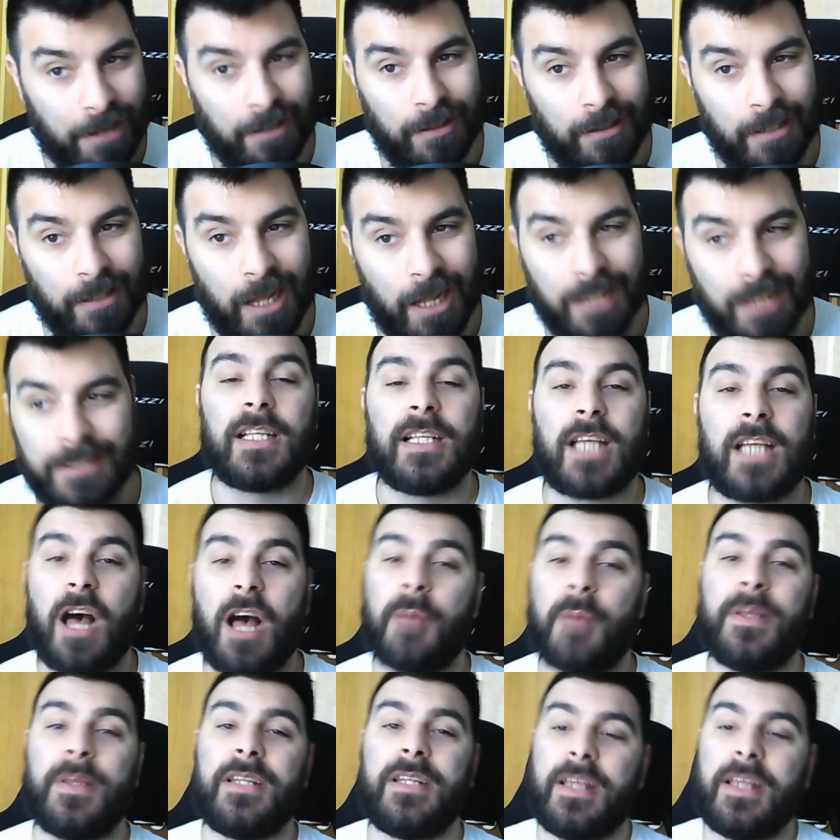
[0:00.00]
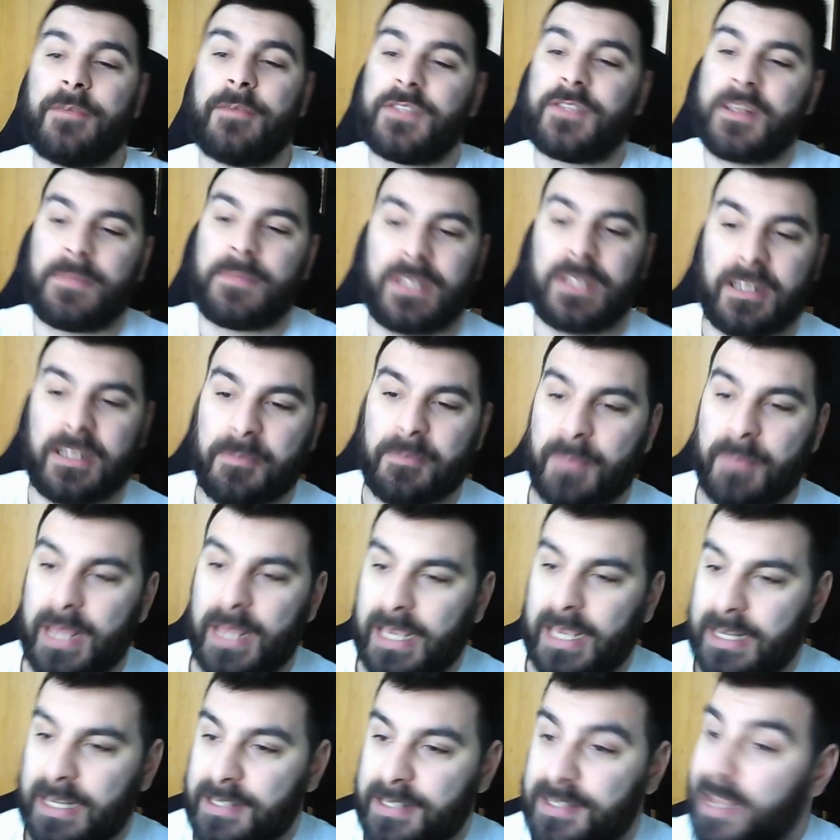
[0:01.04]
a lot. Comment if something didn't
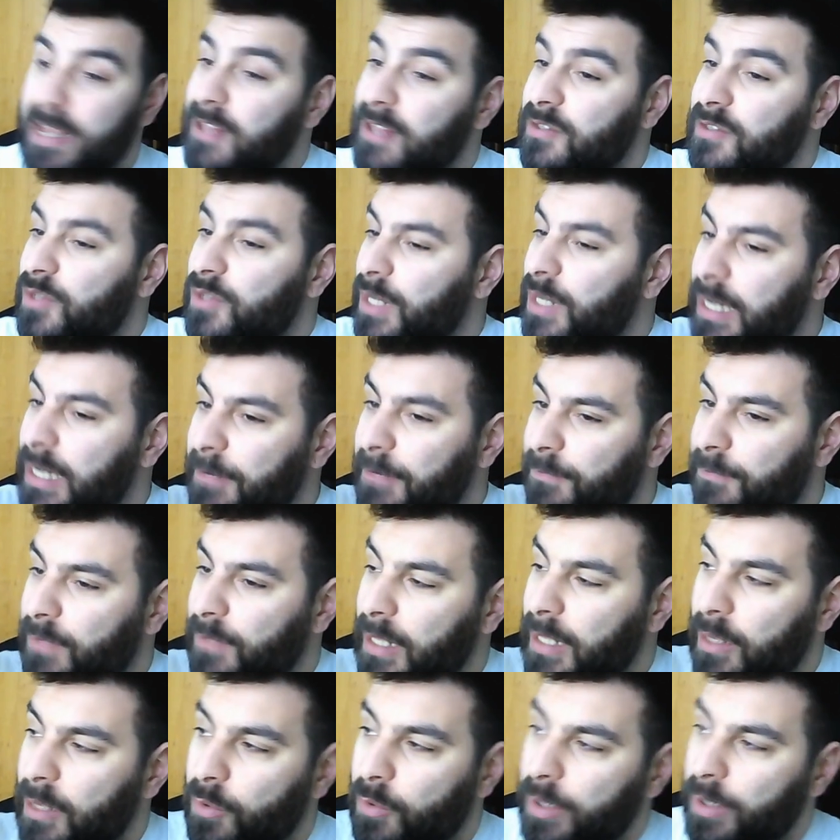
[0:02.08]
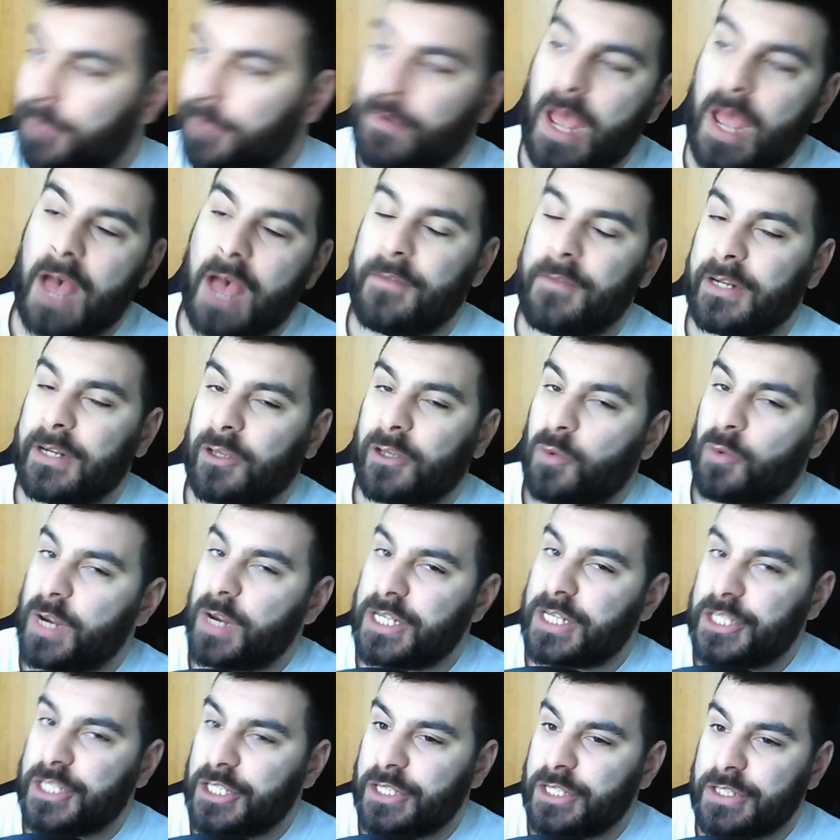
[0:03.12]
make any sense, or if you have any
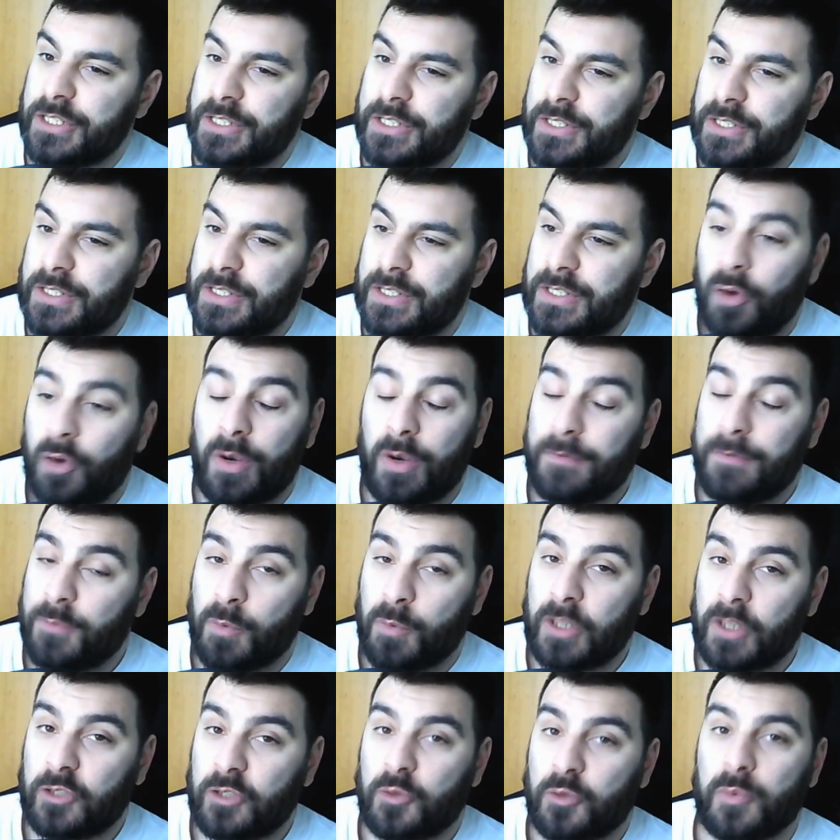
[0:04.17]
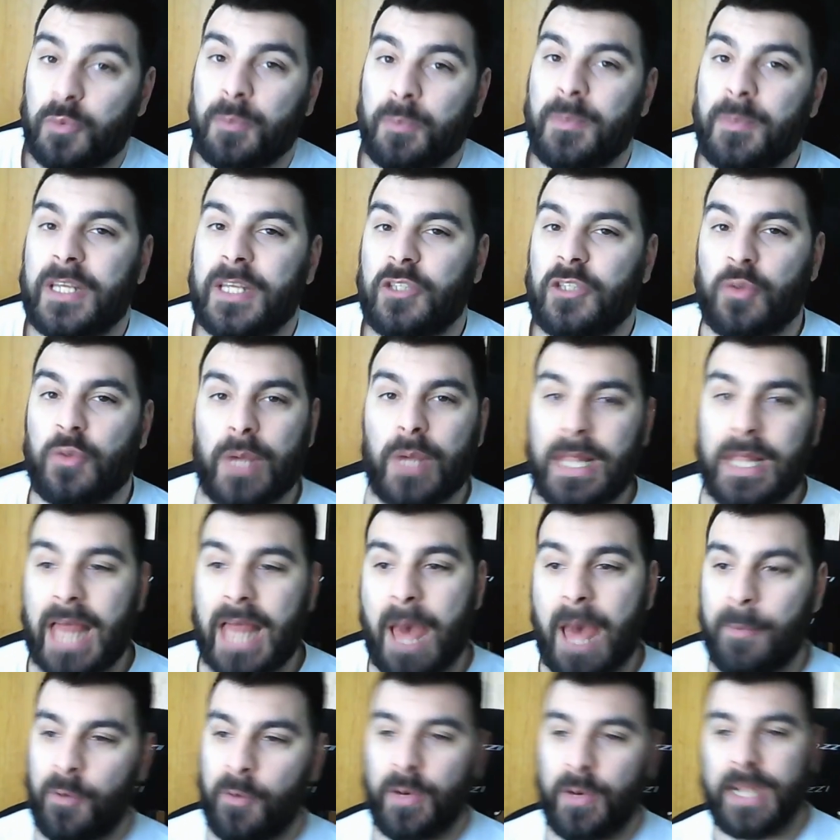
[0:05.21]
questions, or if you want me to
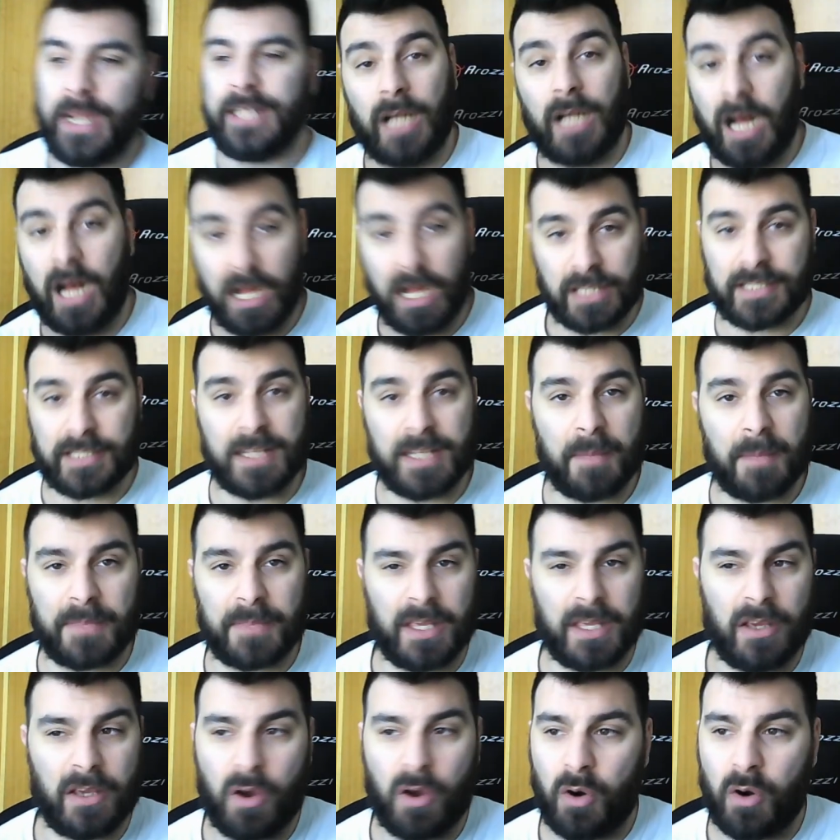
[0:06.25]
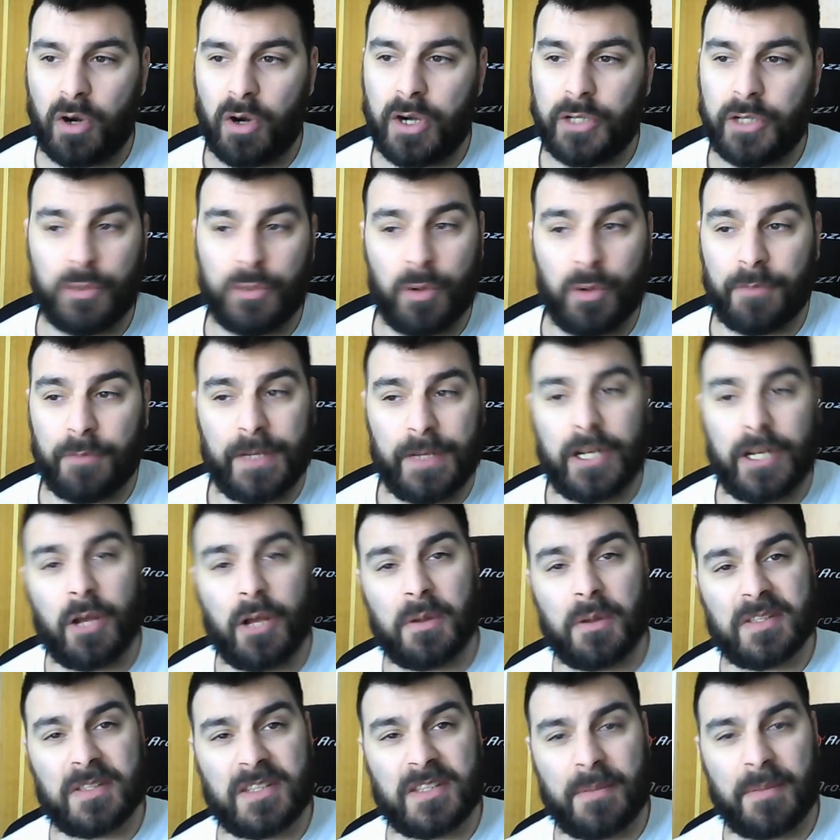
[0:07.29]
elaborate on something or do a
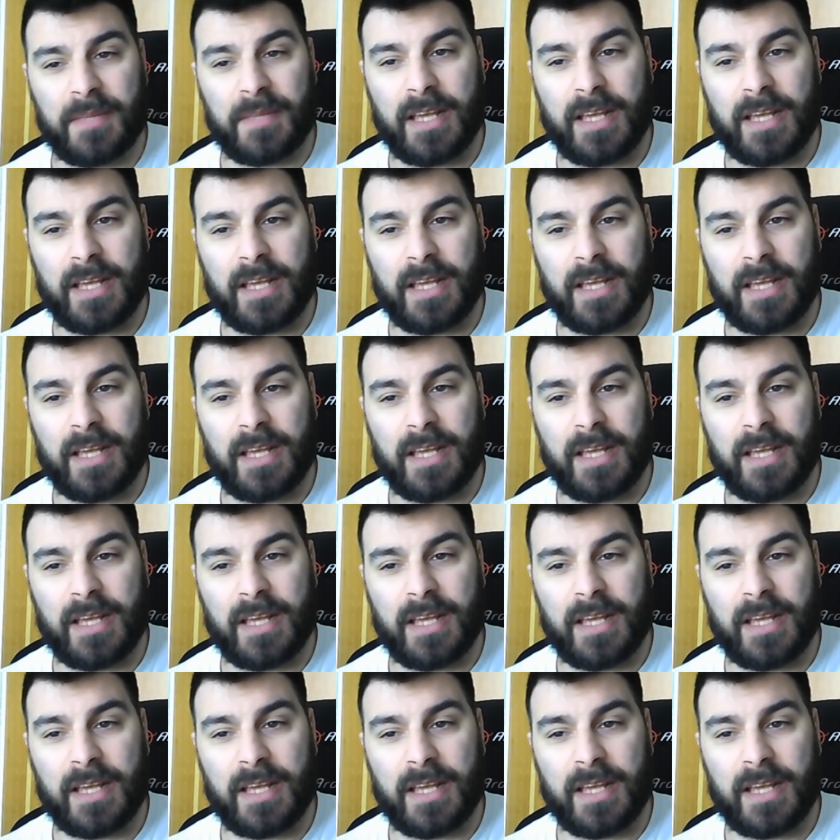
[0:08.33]
video on something